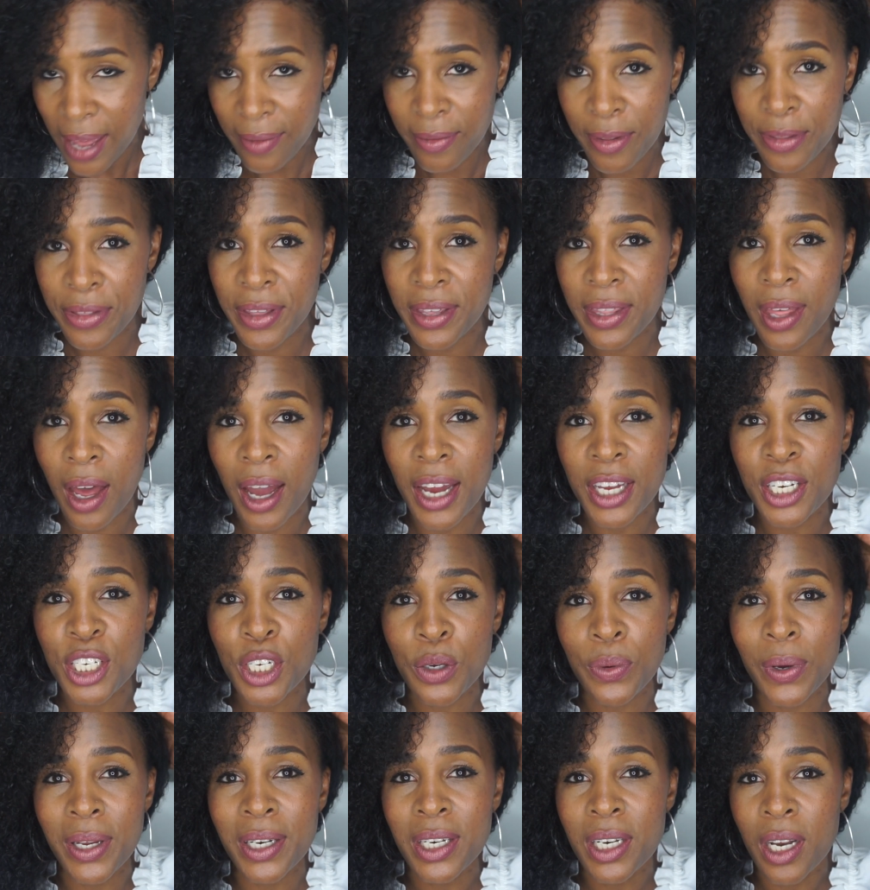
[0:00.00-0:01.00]
The other thing that I
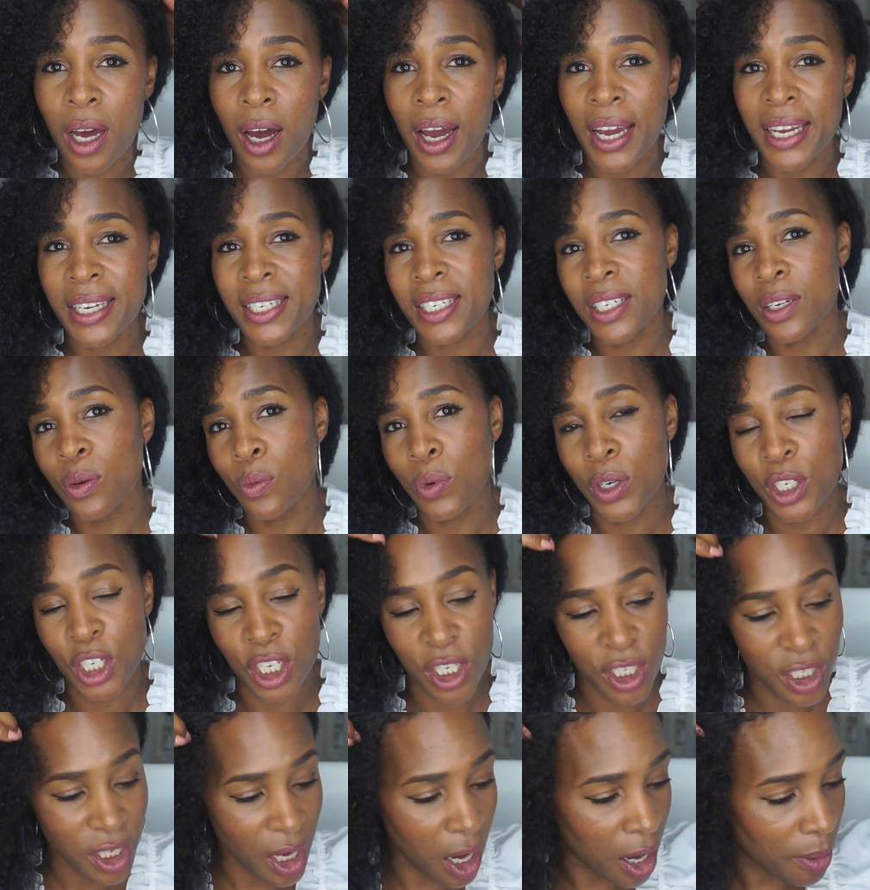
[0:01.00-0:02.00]
do at night,
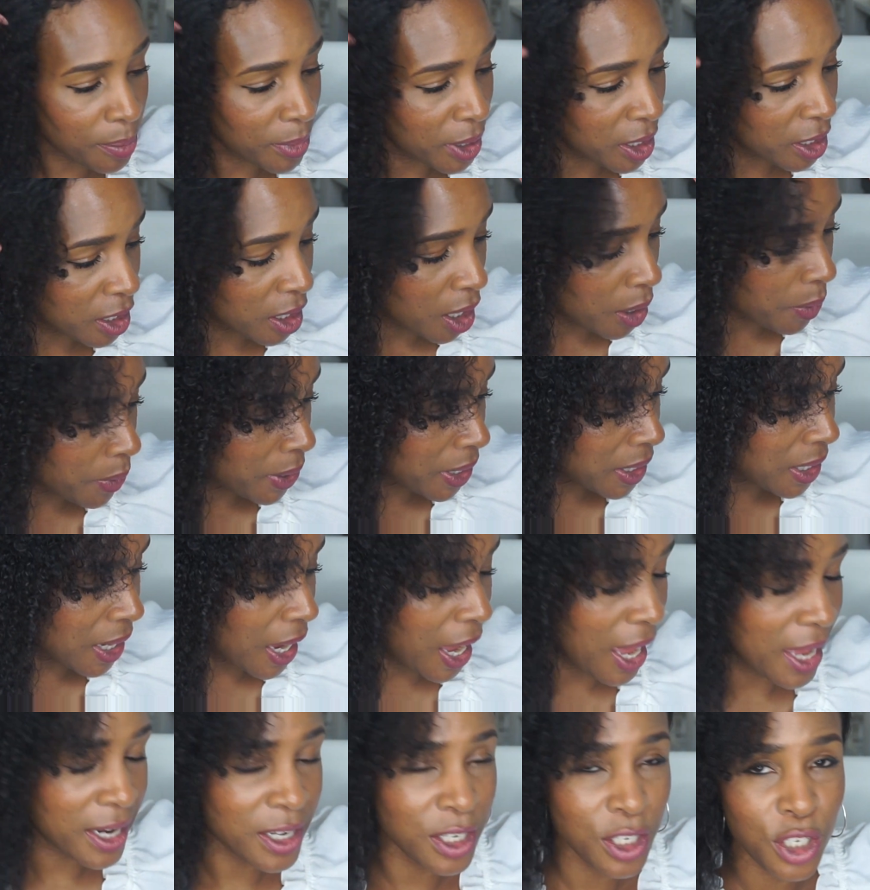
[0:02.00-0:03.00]
which is I'm going to go in
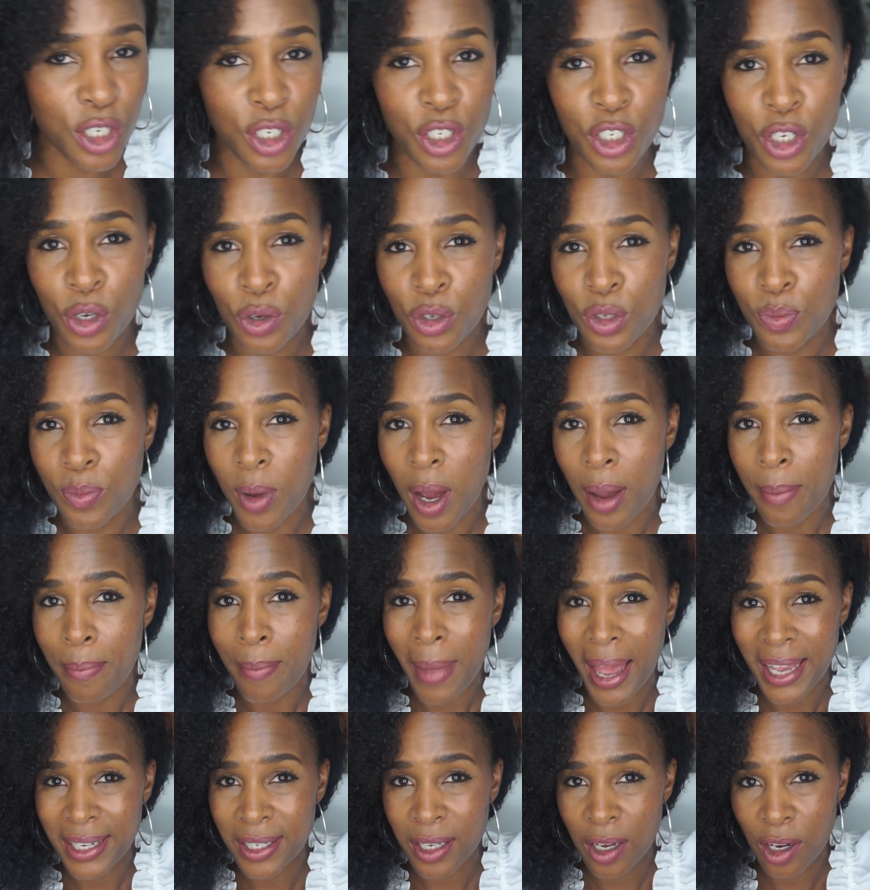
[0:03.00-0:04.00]
and use my
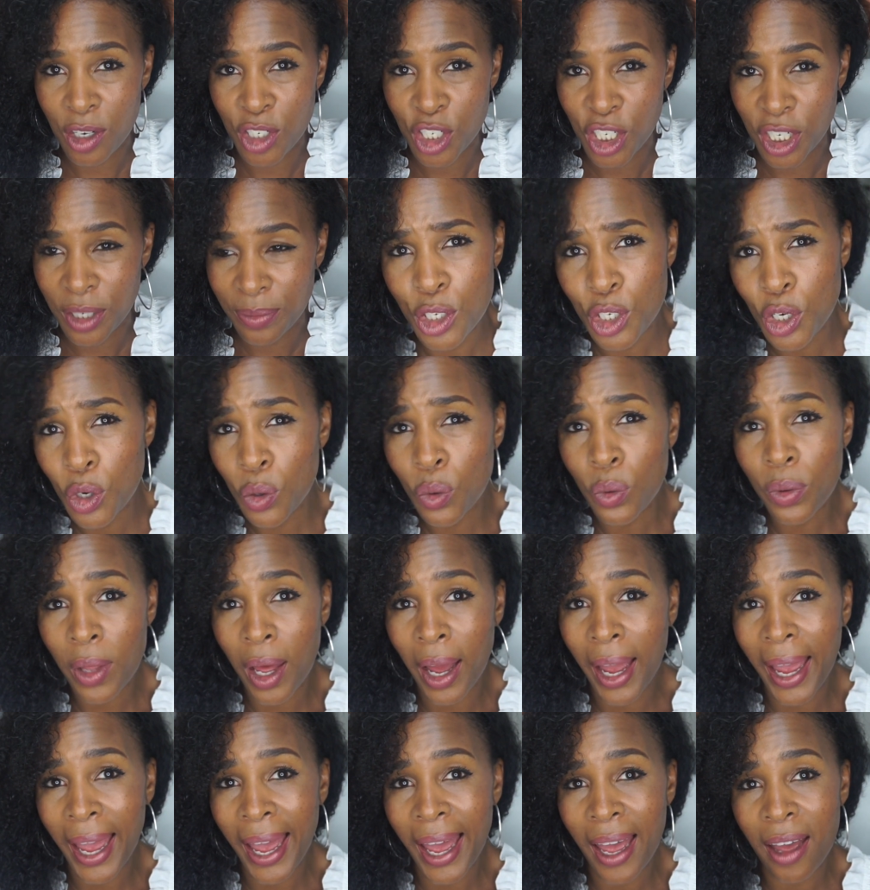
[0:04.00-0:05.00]
massaging tool
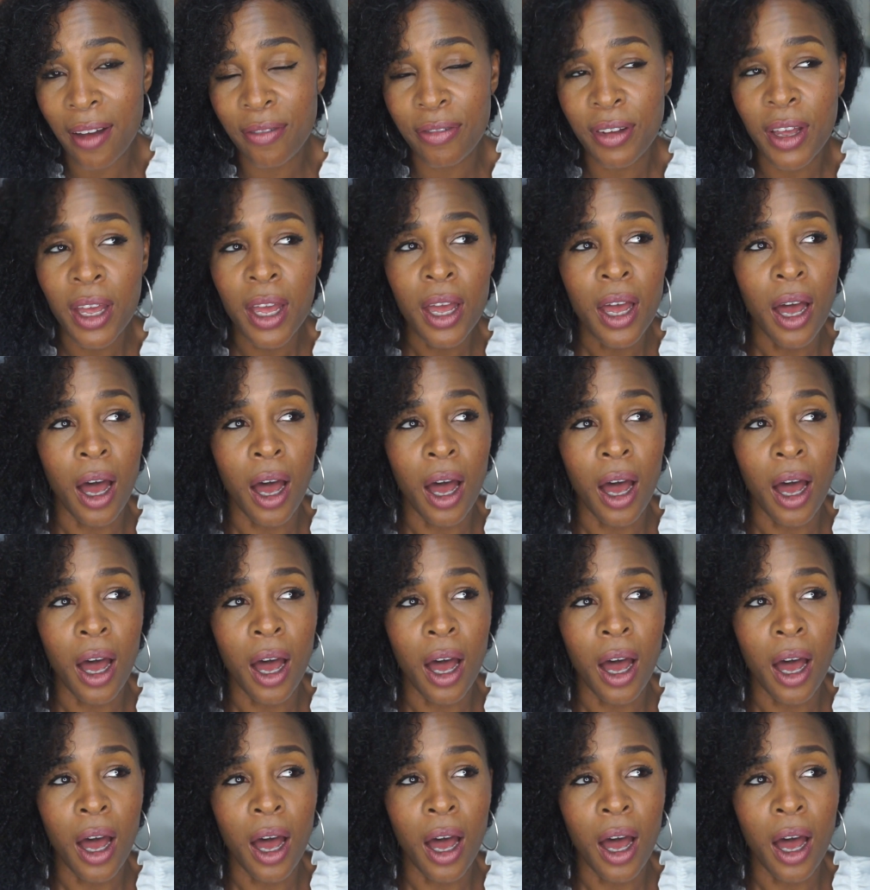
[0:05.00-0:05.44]
that I have.